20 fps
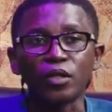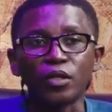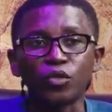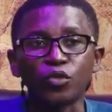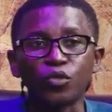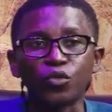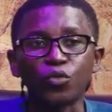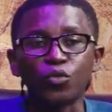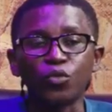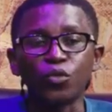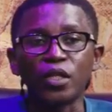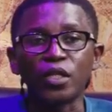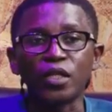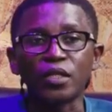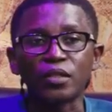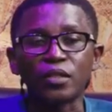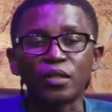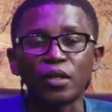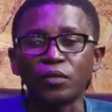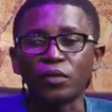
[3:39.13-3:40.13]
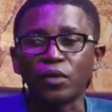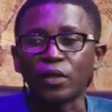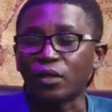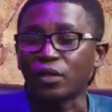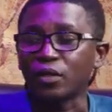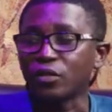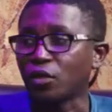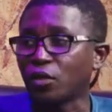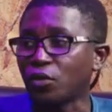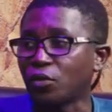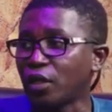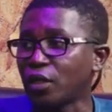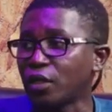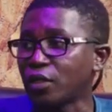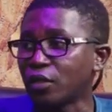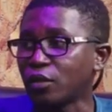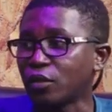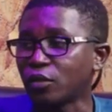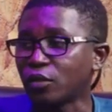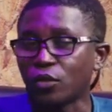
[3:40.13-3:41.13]
school itself, I think somewhere in
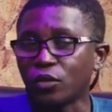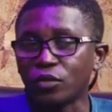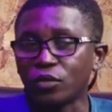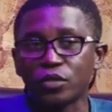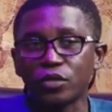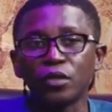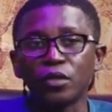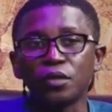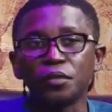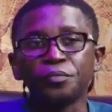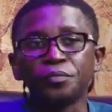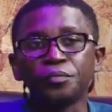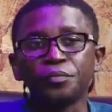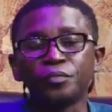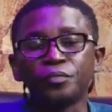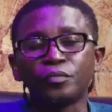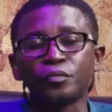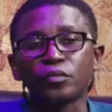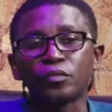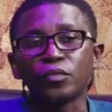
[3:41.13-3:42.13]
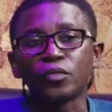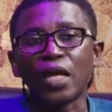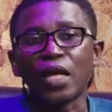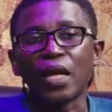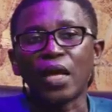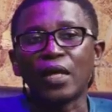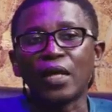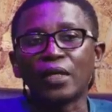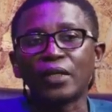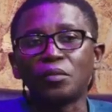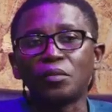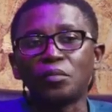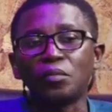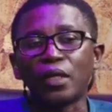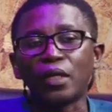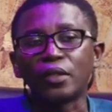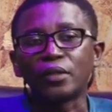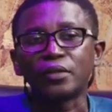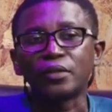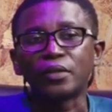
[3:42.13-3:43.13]
the north, had
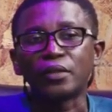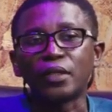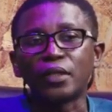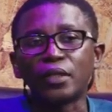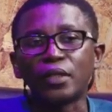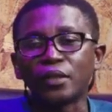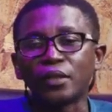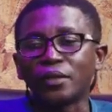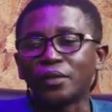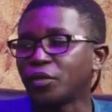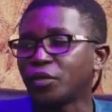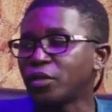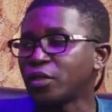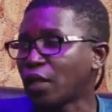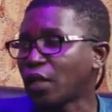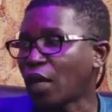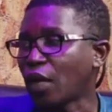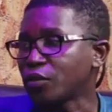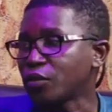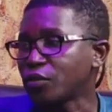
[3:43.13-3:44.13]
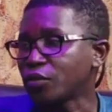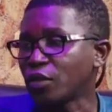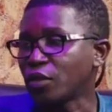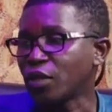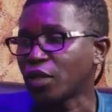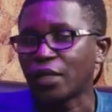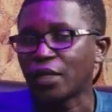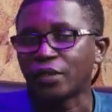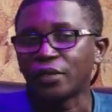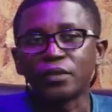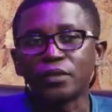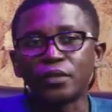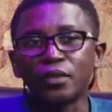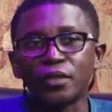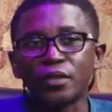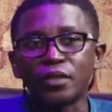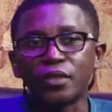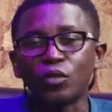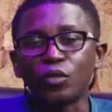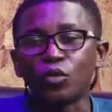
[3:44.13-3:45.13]
about 3,000
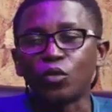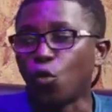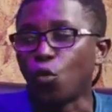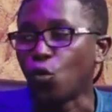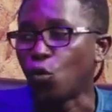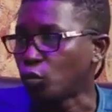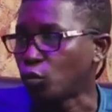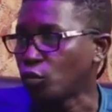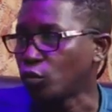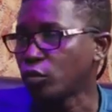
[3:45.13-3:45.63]
candidates alone.